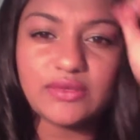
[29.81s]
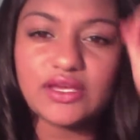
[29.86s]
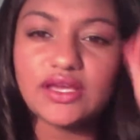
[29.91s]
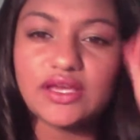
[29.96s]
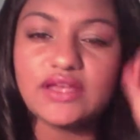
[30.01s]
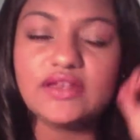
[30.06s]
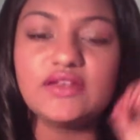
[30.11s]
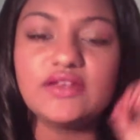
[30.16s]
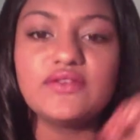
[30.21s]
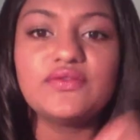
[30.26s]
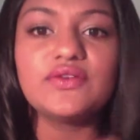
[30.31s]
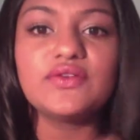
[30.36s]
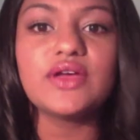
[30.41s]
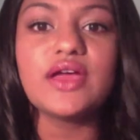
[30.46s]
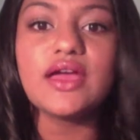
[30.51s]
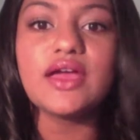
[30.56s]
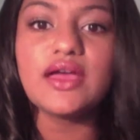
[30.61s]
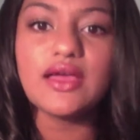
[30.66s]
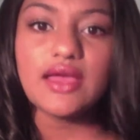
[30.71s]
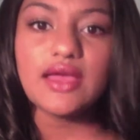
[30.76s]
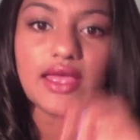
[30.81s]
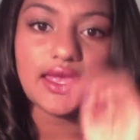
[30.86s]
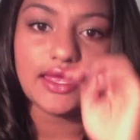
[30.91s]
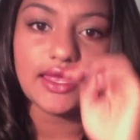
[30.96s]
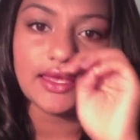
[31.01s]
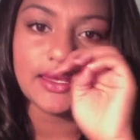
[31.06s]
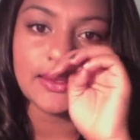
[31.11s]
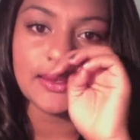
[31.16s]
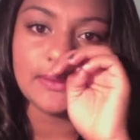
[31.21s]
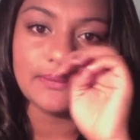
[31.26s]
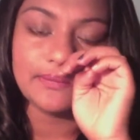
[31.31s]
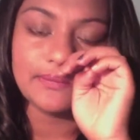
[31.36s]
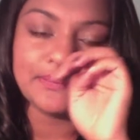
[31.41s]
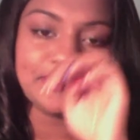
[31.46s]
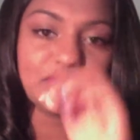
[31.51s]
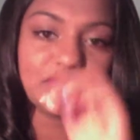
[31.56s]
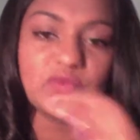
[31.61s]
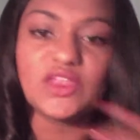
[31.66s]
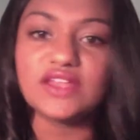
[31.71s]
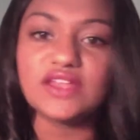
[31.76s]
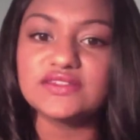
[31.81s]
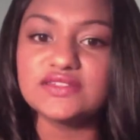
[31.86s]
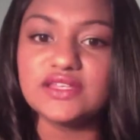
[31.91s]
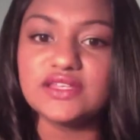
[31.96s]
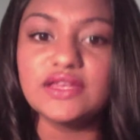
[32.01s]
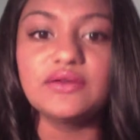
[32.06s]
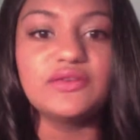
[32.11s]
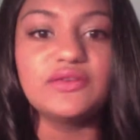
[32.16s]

kind of and that's it.